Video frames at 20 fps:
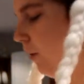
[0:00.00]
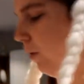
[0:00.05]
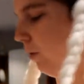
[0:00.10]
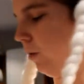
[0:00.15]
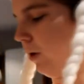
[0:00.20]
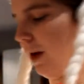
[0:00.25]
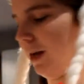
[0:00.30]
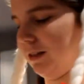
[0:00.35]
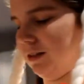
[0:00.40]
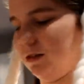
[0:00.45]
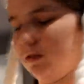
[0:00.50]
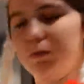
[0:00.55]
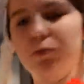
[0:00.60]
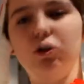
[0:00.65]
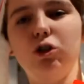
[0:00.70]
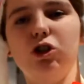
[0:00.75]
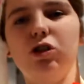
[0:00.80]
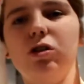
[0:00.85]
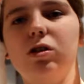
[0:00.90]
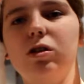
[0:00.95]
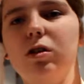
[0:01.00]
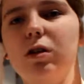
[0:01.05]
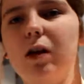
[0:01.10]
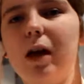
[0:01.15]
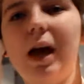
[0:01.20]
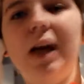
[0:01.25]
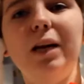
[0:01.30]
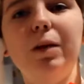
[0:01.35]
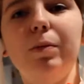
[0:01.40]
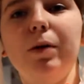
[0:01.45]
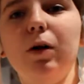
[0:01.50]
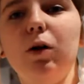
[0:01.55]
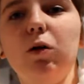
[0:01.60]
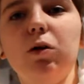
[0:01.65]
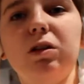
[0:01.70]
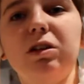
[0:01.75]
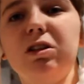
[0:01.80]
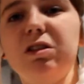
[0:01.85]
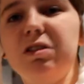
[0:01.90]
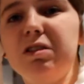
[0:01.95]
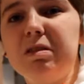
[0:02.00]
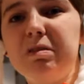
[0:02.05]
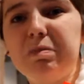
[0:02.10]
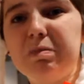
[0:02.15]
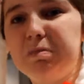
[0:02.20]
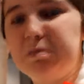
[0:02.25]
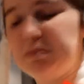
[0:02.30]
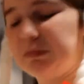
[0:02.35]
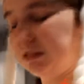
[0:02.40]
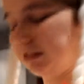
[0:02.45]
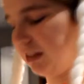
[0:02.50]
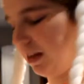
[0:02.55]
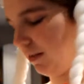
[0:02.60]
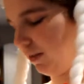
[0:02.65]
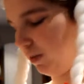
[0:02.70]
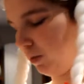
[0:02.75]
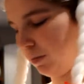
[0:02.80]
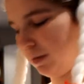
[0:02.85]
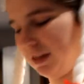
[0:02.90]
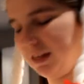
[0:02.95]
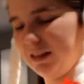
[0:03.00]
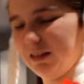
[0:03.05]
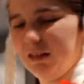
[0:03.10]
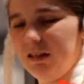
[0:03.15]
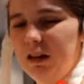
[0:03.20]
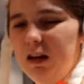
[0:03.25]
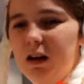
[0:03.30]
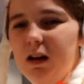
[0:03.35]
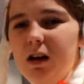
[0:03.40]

we will add some just any milk. Doesn't have to be